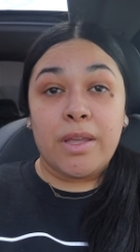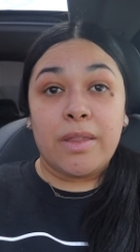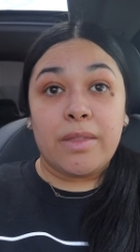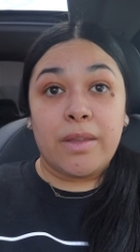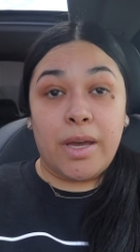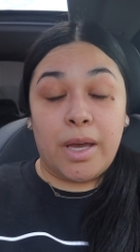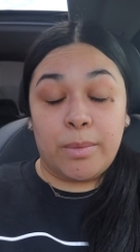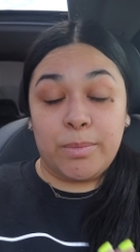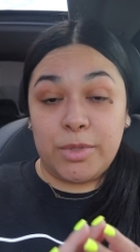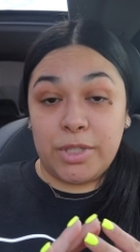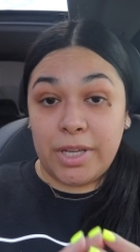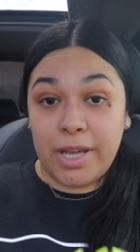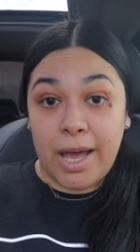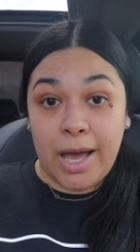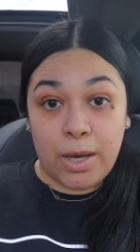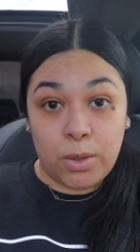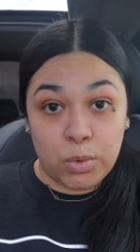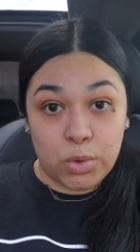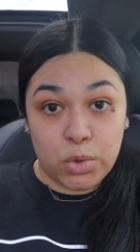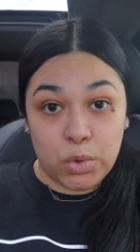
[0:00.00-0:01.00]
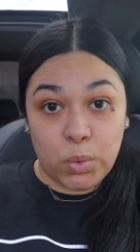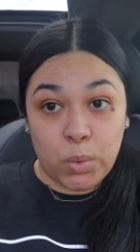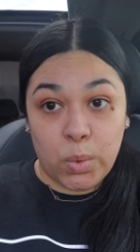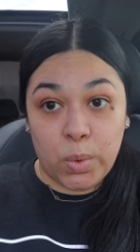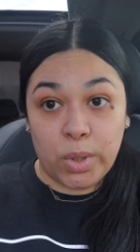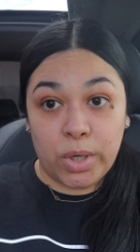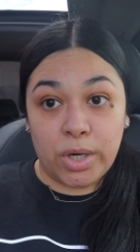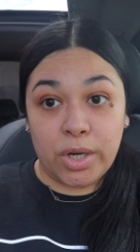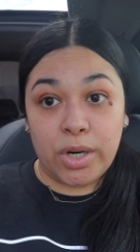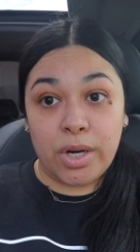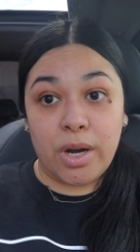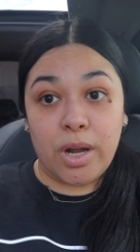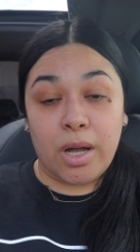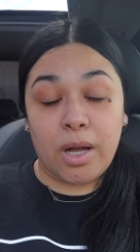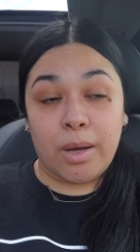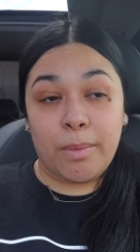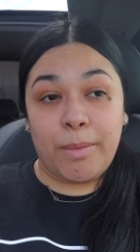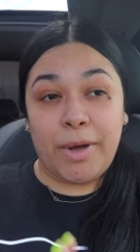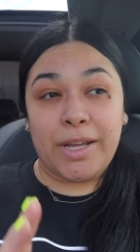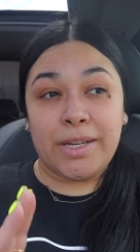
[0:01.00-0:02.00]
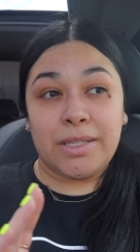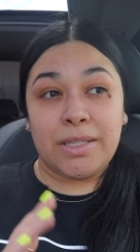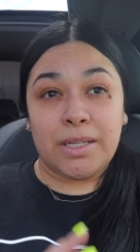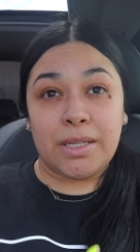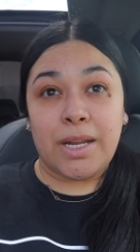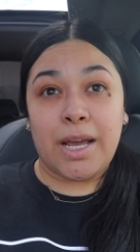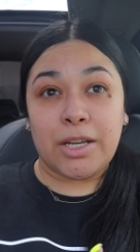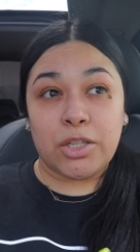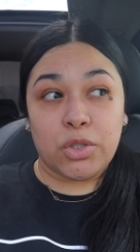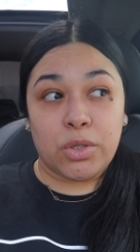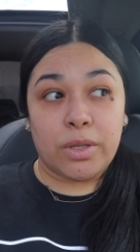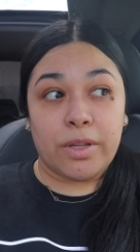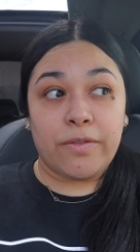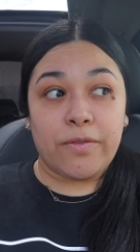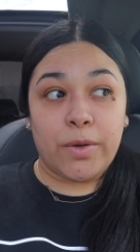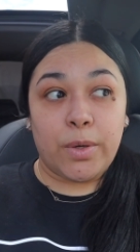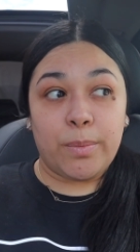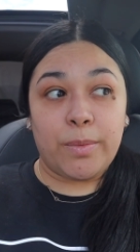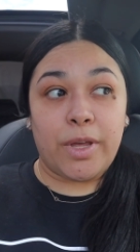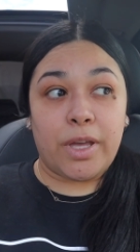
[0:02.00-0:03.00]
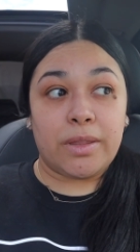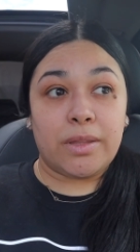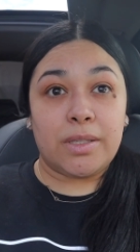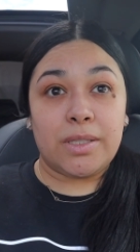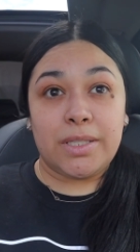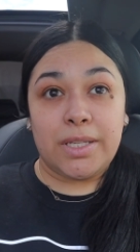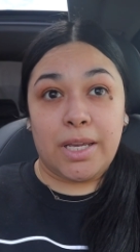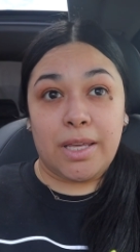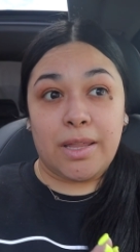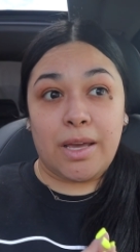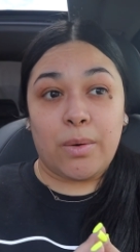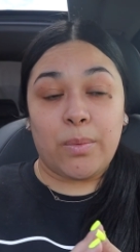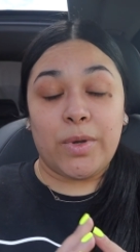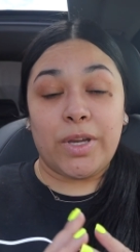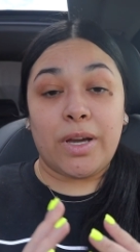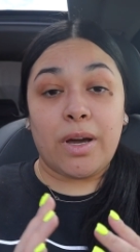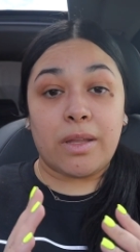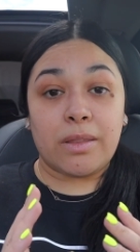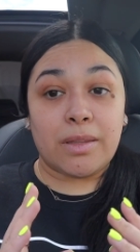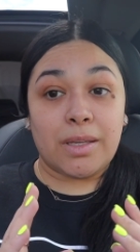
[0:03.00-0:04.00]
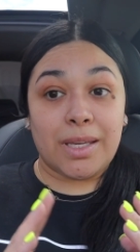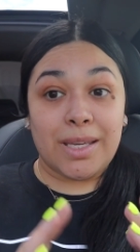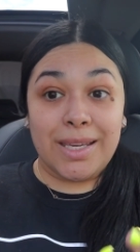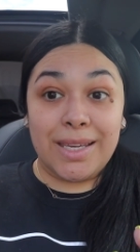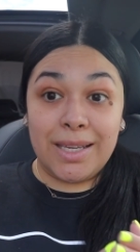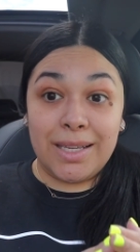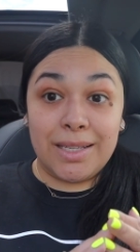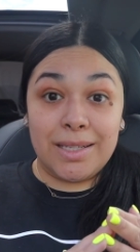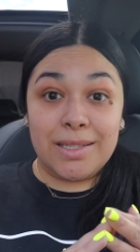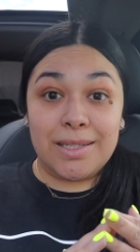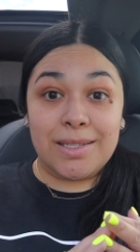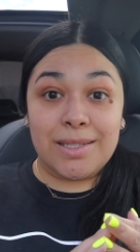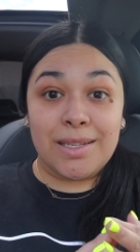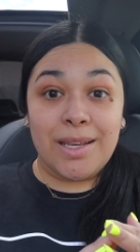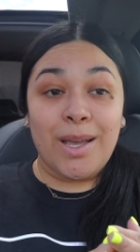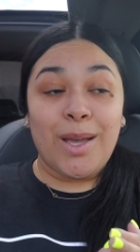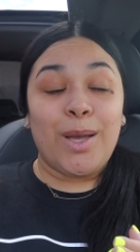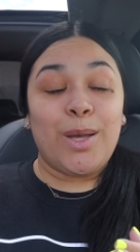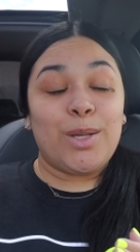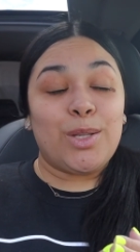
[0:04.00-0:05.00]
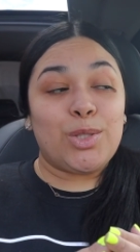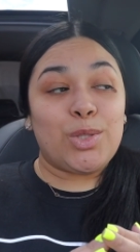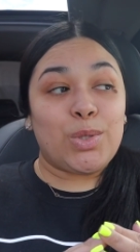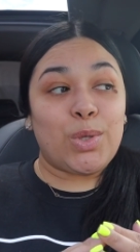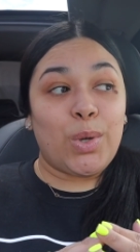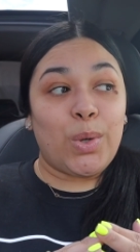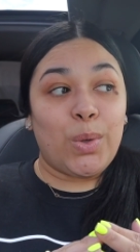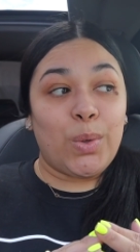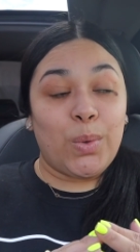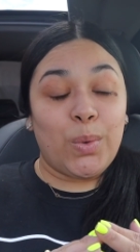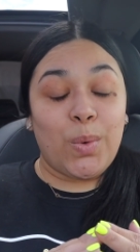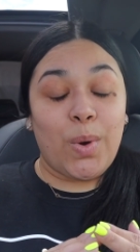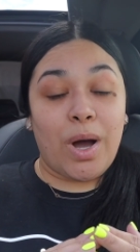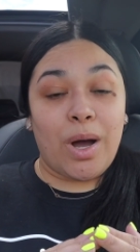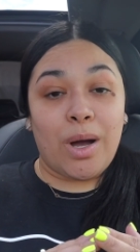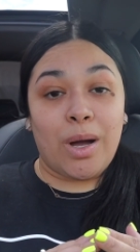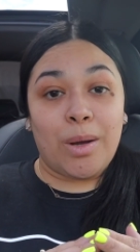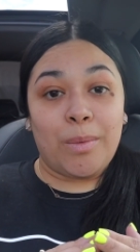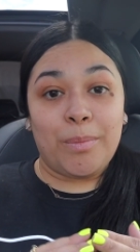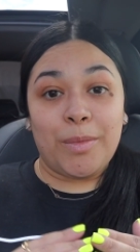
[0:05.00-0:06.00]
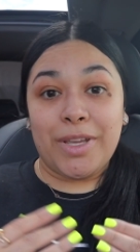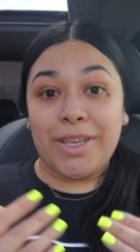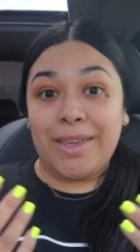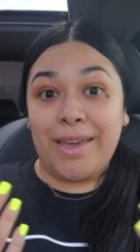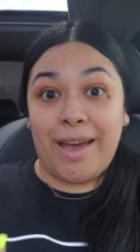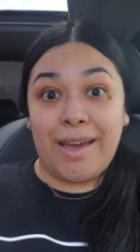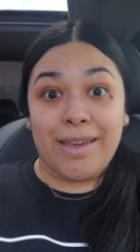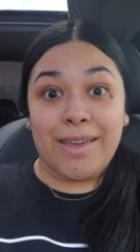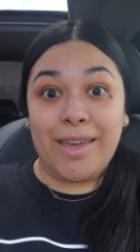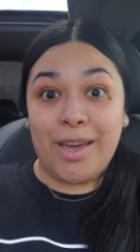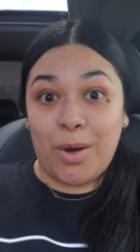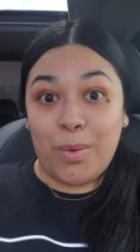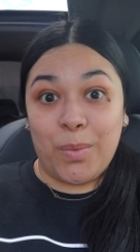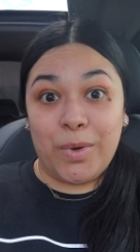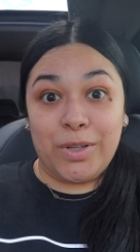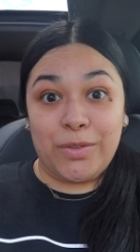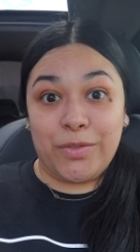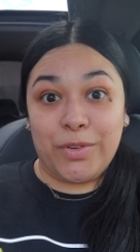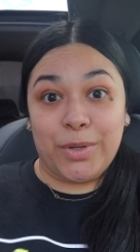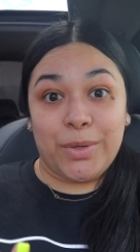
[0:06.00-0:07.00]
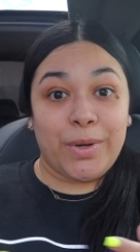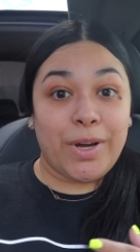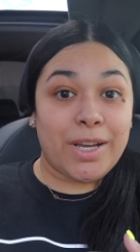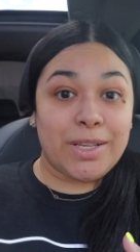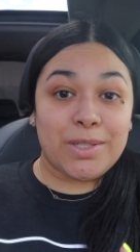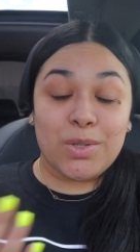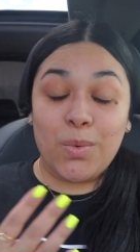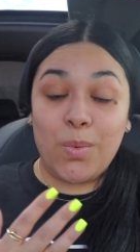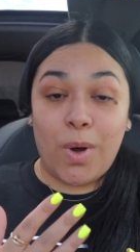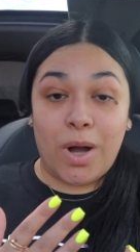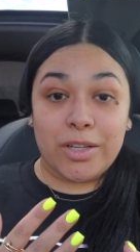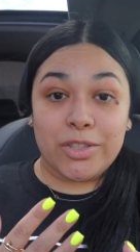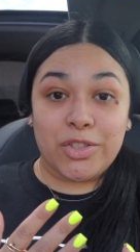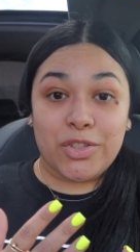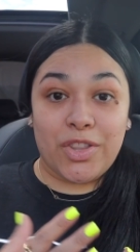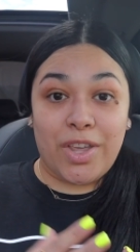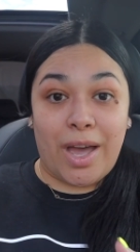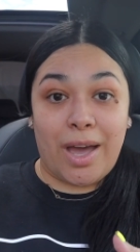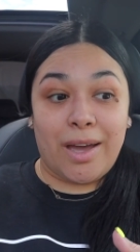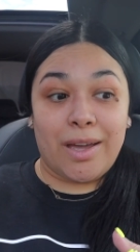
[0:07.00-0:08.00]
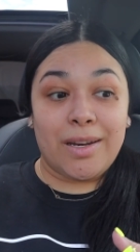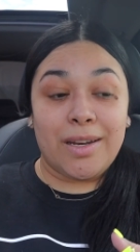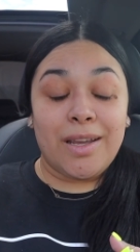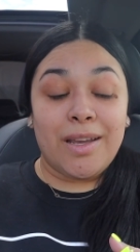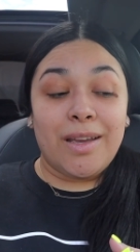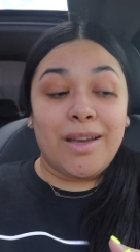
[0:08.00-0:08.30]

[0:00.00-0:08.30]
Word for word: the empty house tour. Um, I did actually film that the day that we got the keys. So um, yeah, I can't wait for you guys to watch that.